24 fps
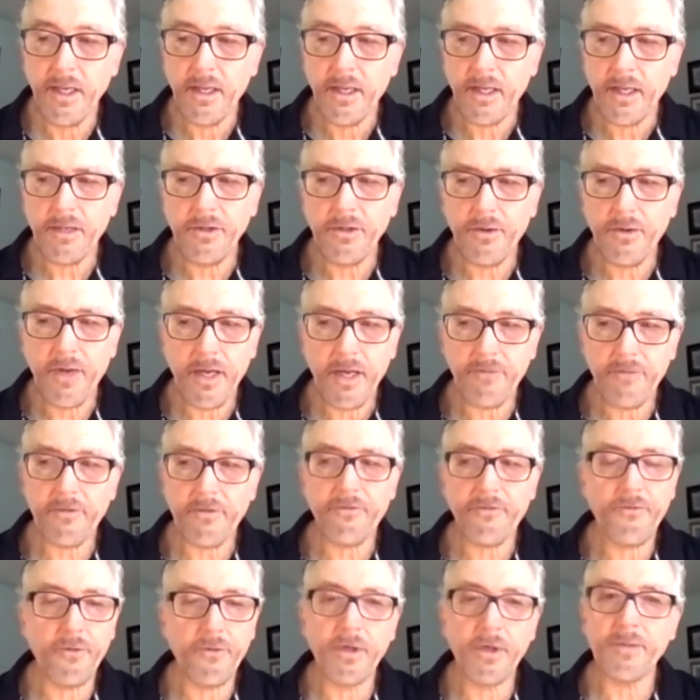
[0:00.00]
And you have a
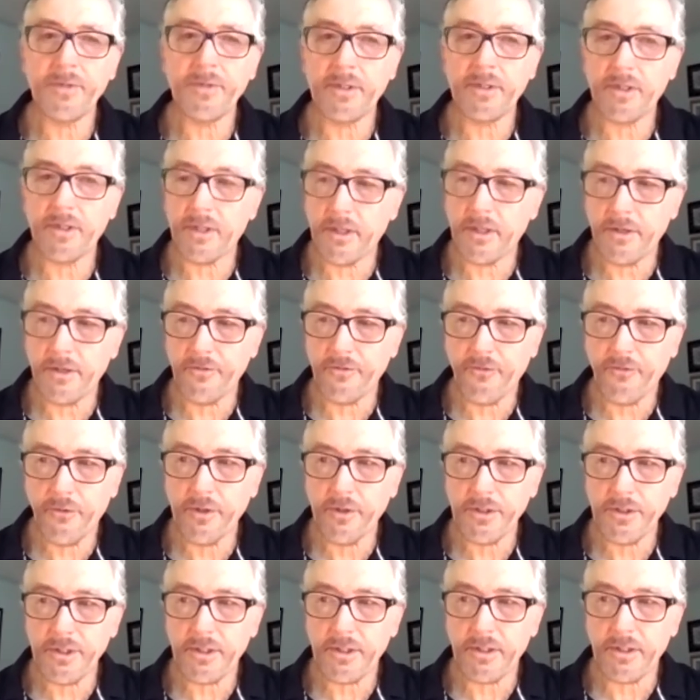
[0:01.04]
formula,
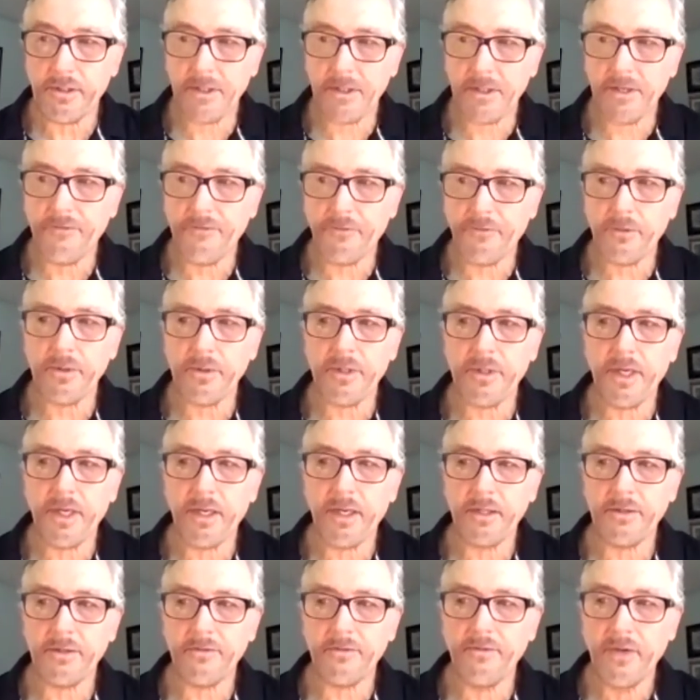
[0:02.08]
unfortunately, for a lot
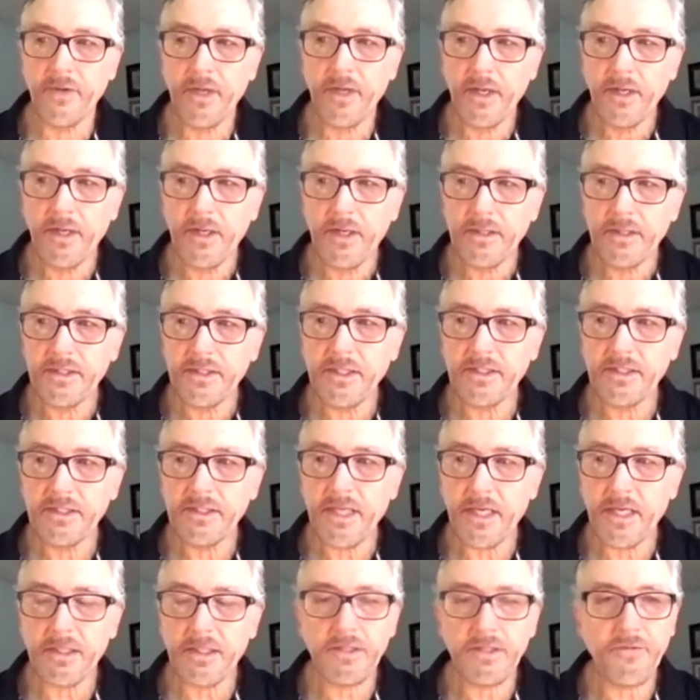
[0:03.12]
of
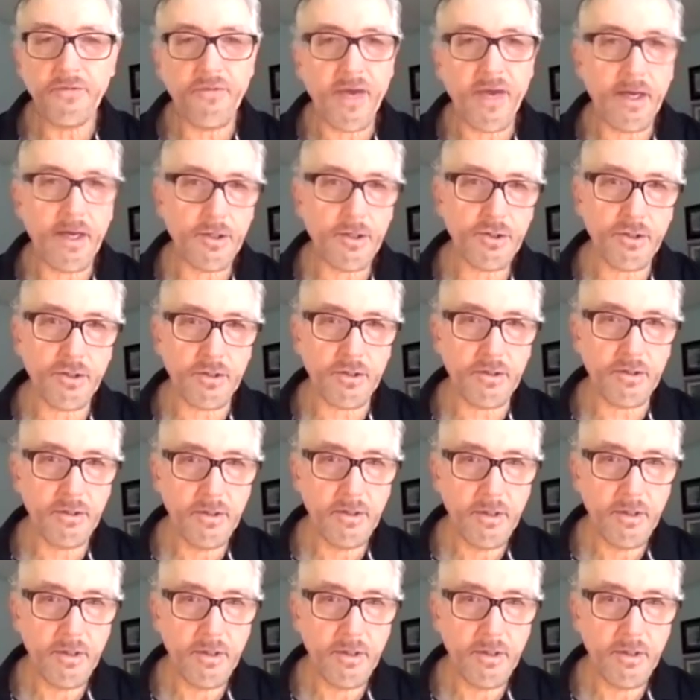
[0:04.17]
dissatisfaction,